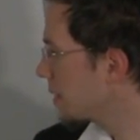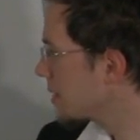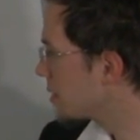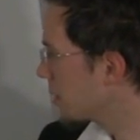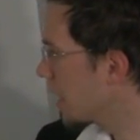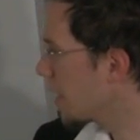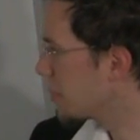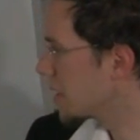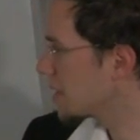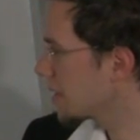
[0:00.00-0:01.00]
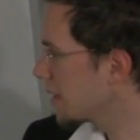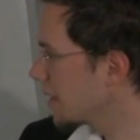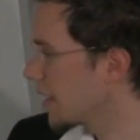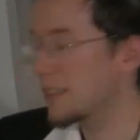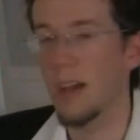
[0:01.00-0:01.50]
So yeah, basically
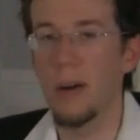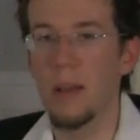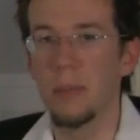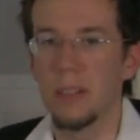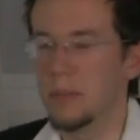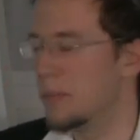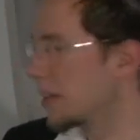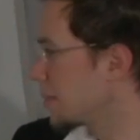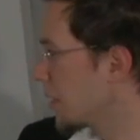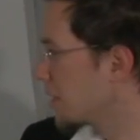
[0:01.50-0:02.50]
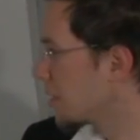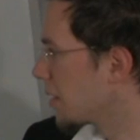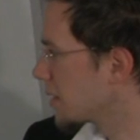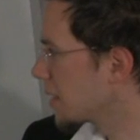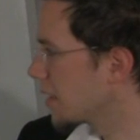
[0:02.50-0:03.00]
that's how I build my
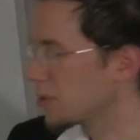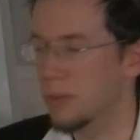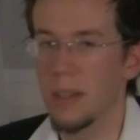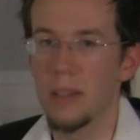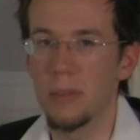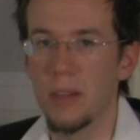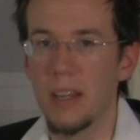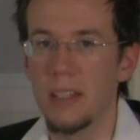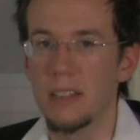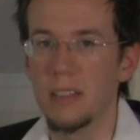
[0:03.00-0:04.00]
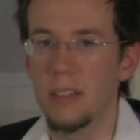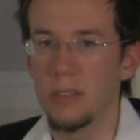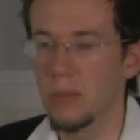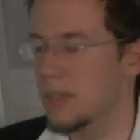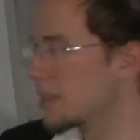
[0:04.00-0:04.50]
pentatonic scales when I need to
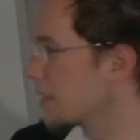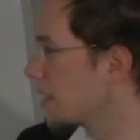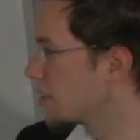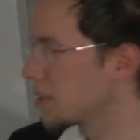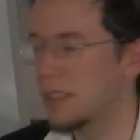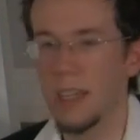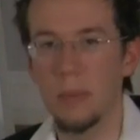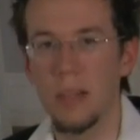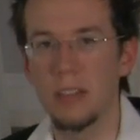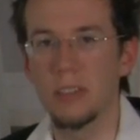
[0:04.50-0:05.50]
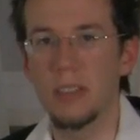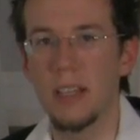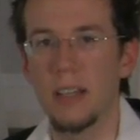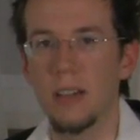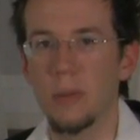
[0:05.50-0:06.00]
use one, is I just take a major
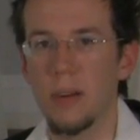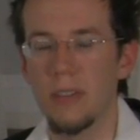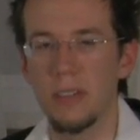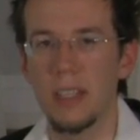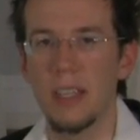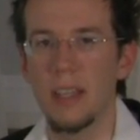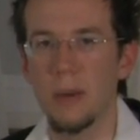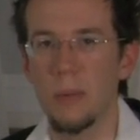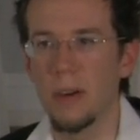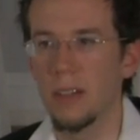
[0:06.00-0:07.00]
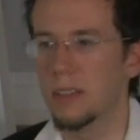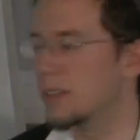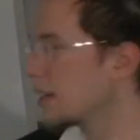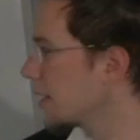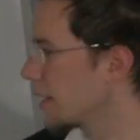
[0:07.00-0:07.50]
scale or whatever key I want.
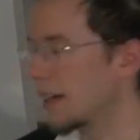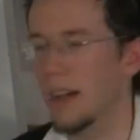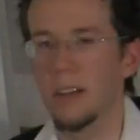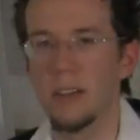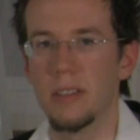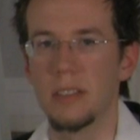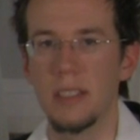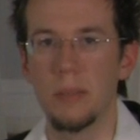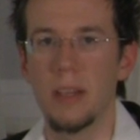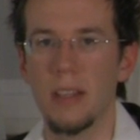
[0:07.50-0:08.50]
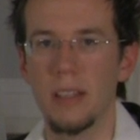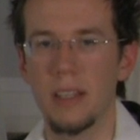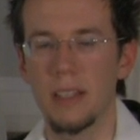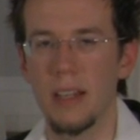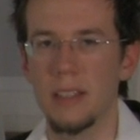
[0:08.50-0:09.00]
Like I'll go to
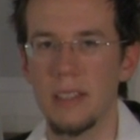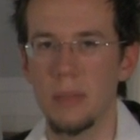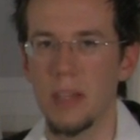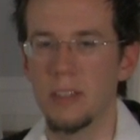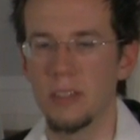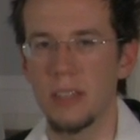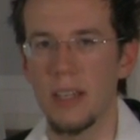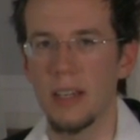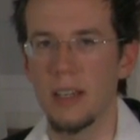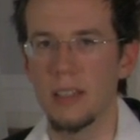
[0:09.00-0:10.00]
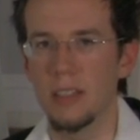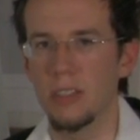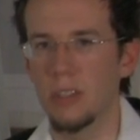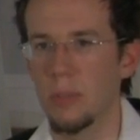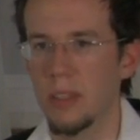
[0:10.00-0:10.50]
a D major scale and then
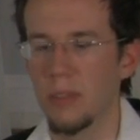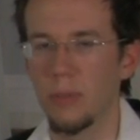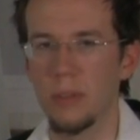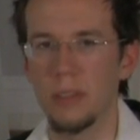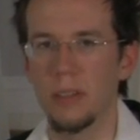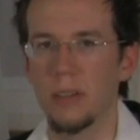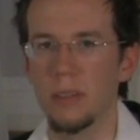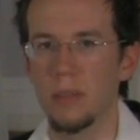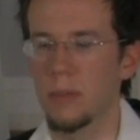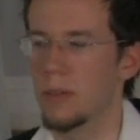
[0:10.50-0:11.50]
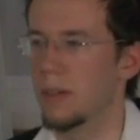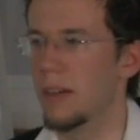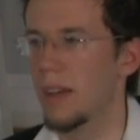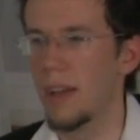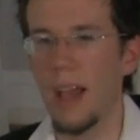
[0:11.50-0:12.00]
just omit the fourth note,
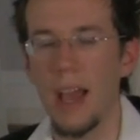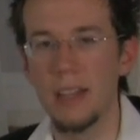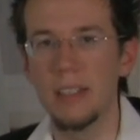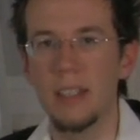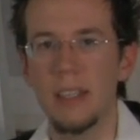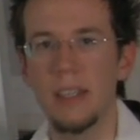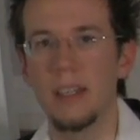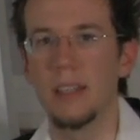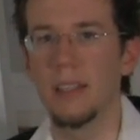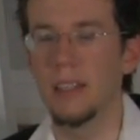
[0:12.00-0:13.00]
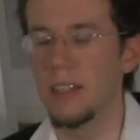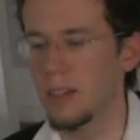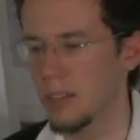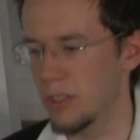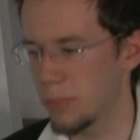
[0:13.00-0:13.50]
or any key. Like you
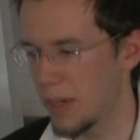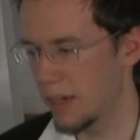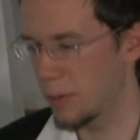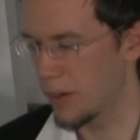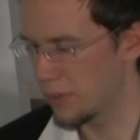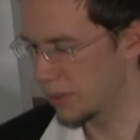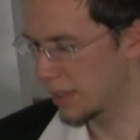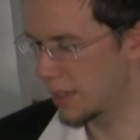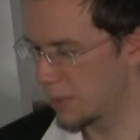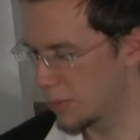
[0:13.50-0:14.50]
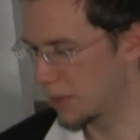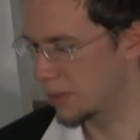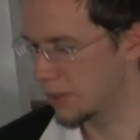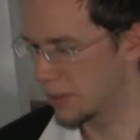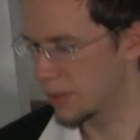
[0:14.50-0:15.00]
can just pick whatever key you
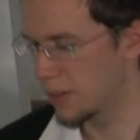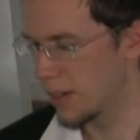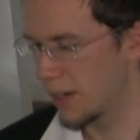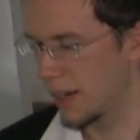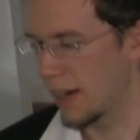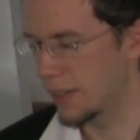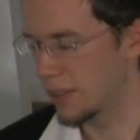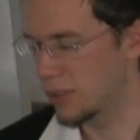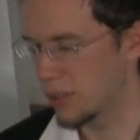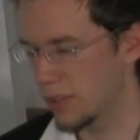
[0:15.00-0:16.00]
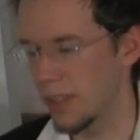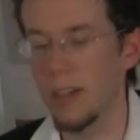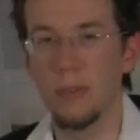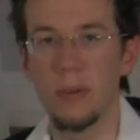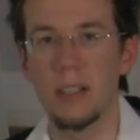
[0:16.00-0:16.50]
want to and then just
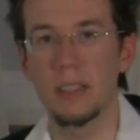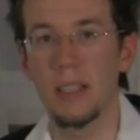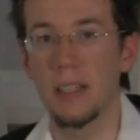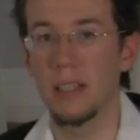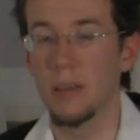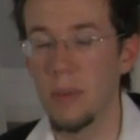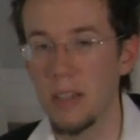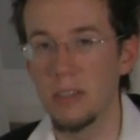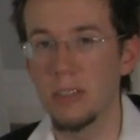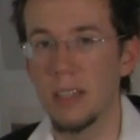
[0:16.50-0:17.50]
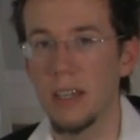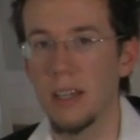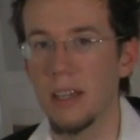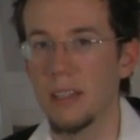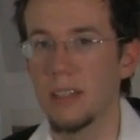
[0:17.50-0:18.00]
think of what it's like in the major
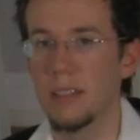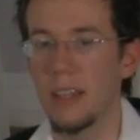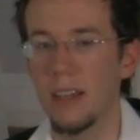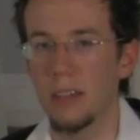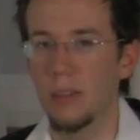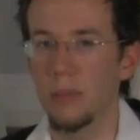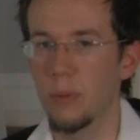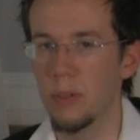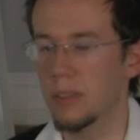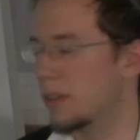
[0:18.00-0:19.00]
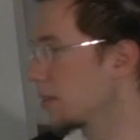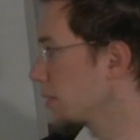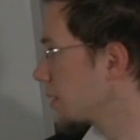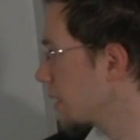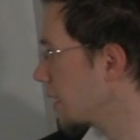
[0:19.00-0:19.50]
scale and then take out the fourth
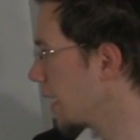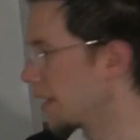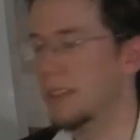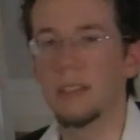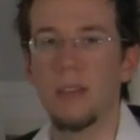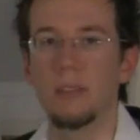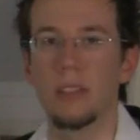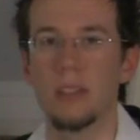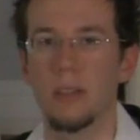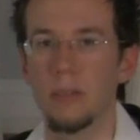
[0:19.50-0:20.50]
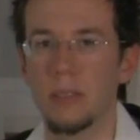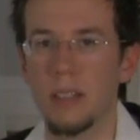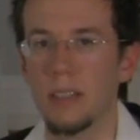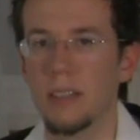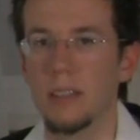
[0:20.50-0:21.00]
note and the seventh note,
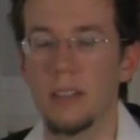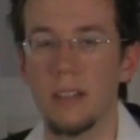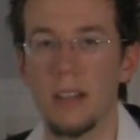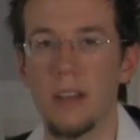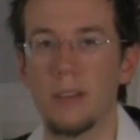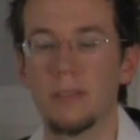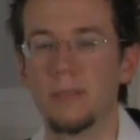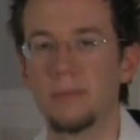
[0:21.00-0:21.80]
and then there you go.